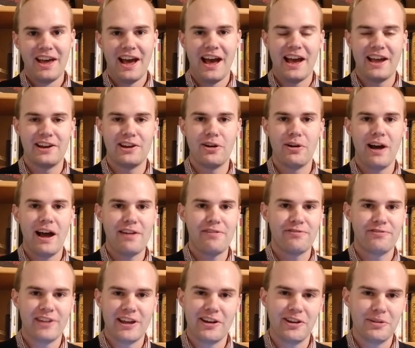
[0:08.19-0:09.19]
I know I
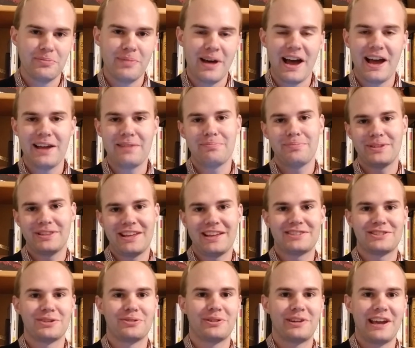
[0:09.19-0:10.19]
failed mine, but
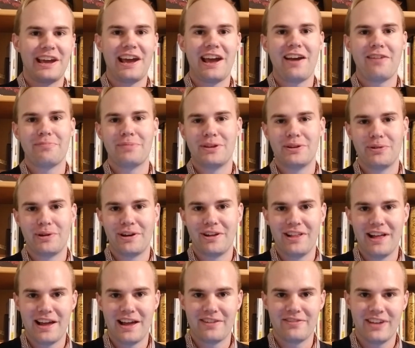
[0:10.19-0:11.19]
that's okay. I've been doing a
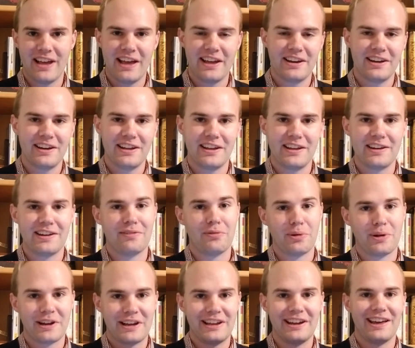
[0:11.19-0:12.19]
lot of editing and
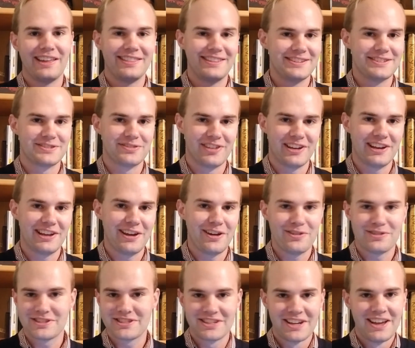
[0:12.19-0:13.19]
working on these videos.